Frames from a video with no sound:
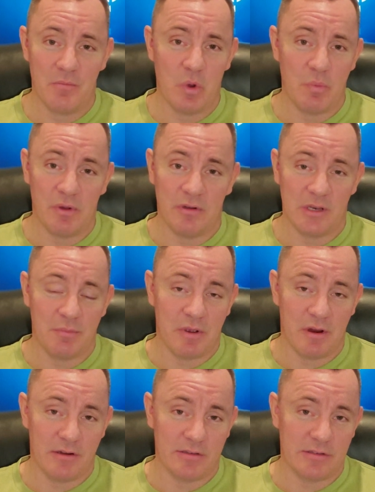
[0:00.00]
mobility
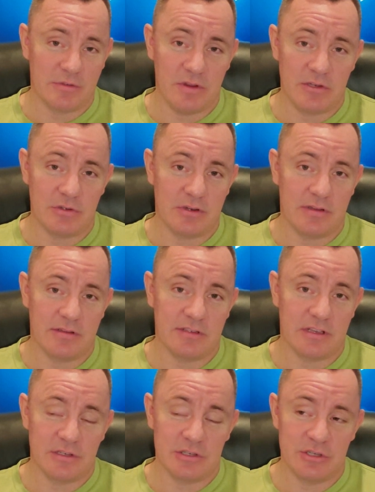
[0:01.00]
parts featuring
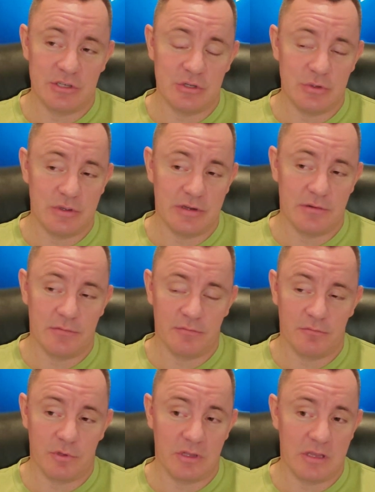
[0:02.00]
Zen 2 and
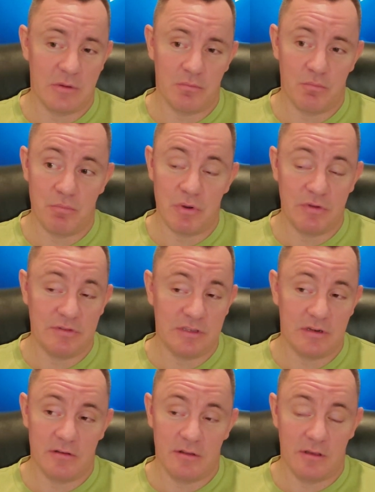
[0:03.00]
really
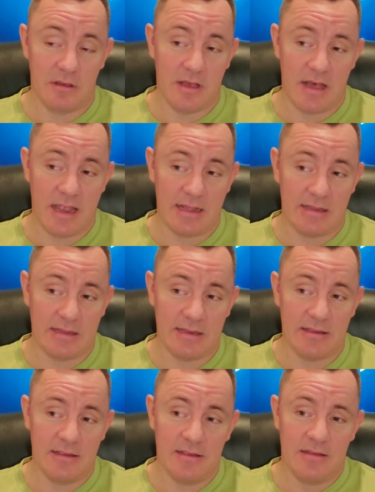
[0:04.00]
boosted,
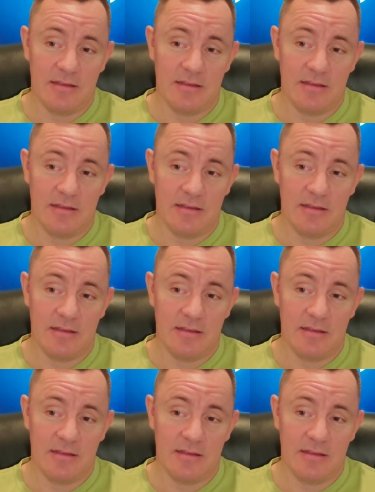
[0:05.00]
highly,